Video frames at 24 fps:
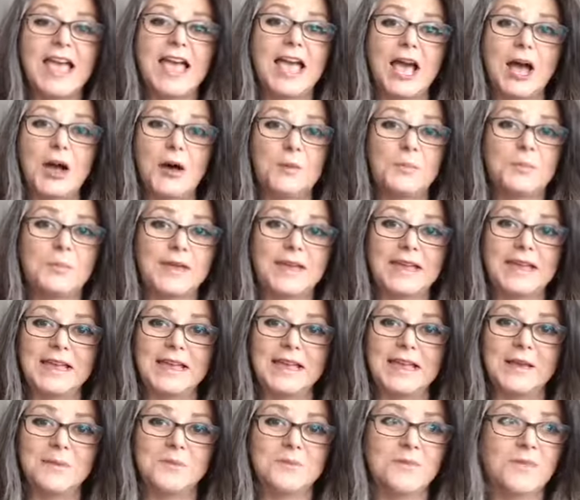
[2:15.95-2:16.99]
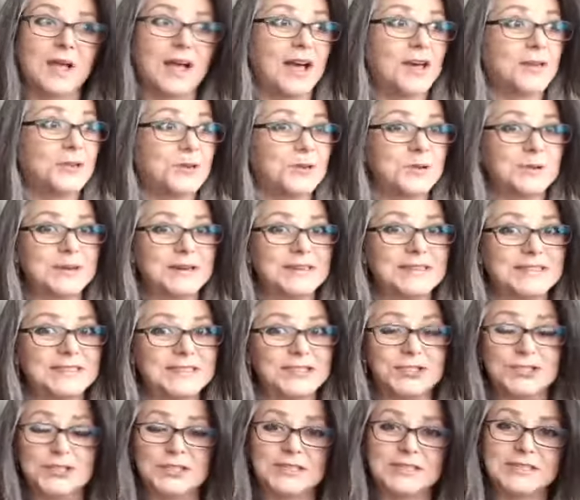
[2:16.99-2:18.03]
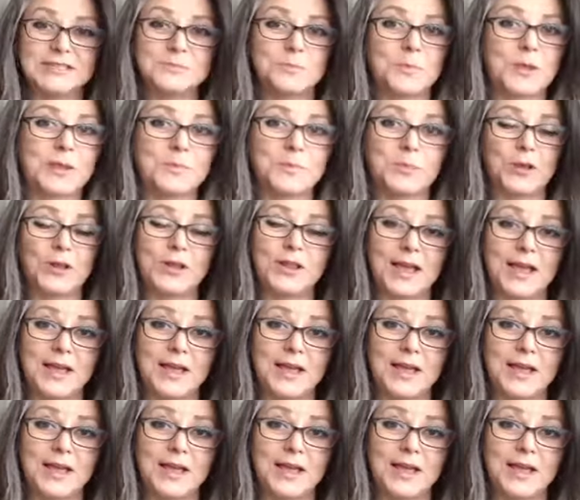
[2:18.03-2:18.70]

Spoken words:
helping other Indigenous people.